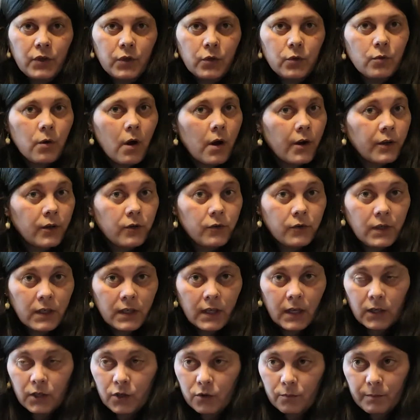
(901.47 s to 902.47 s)
you are using
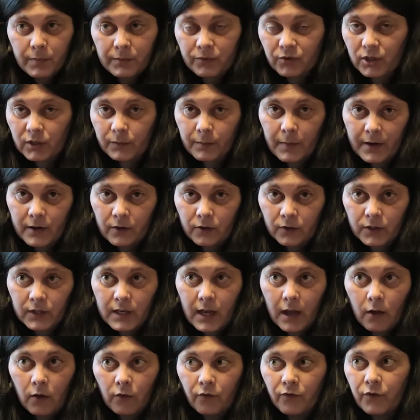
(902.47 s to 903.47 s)
it just by
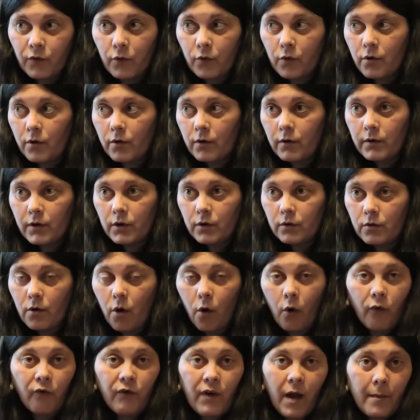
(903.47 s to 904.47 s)
yourself or your
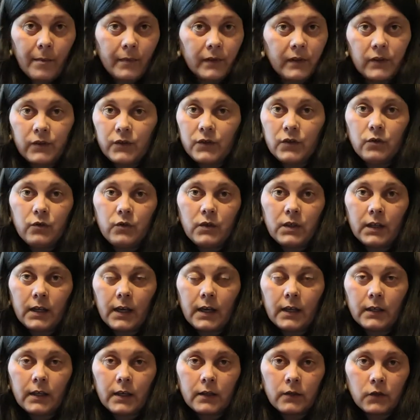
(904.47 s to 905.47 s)
whole family is using
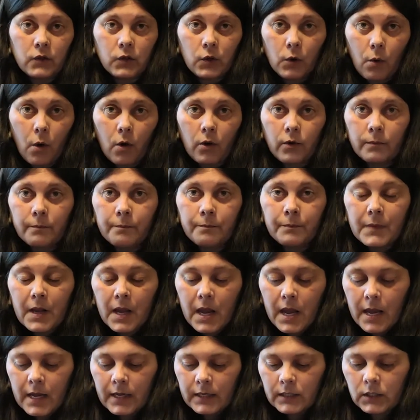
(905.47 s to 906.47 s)
it and so on.
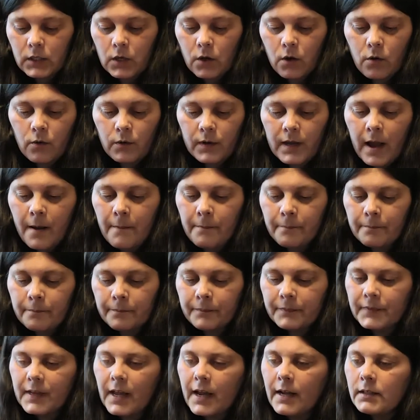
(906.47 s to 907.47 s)
So yeah,
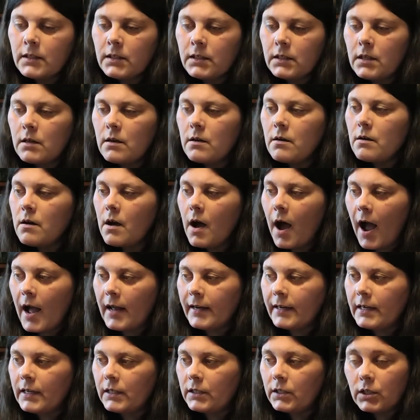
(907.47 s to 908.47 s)
that's the
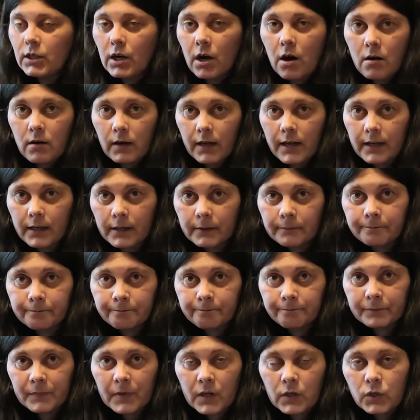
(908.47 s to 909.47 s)
honeyed garlic.
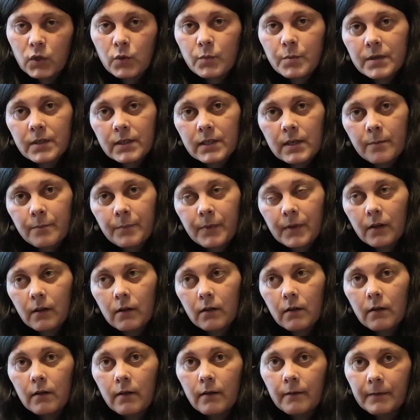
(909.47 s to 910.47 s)
Super
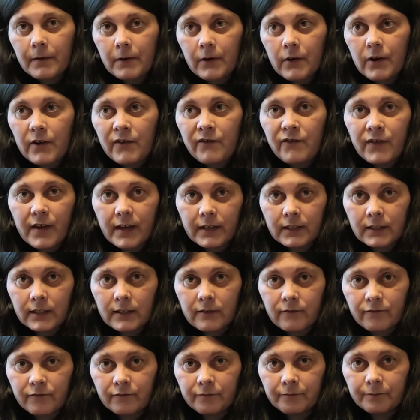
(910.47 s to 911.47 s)
simple, very
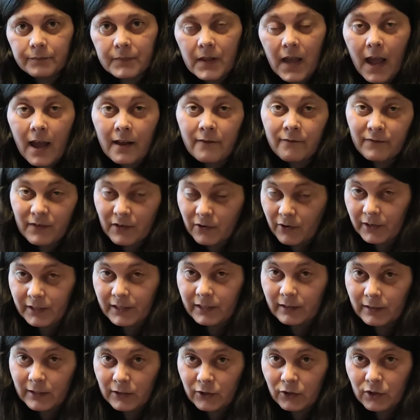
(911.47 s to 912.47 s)
effective, and very
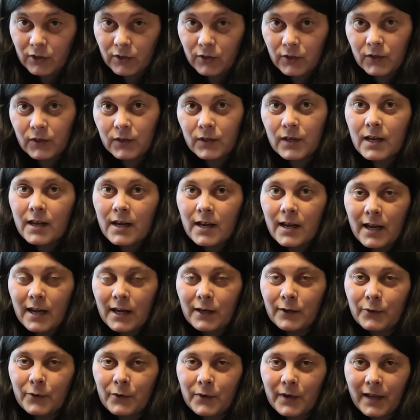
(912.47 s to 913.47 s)
delicious
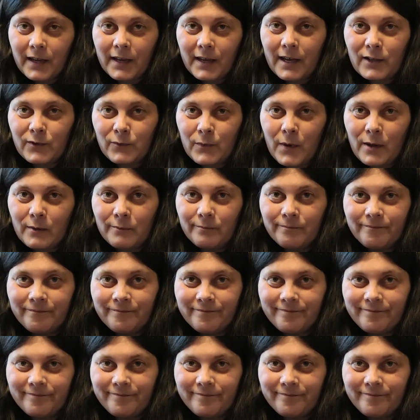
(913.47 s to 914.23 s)
in cooking as well.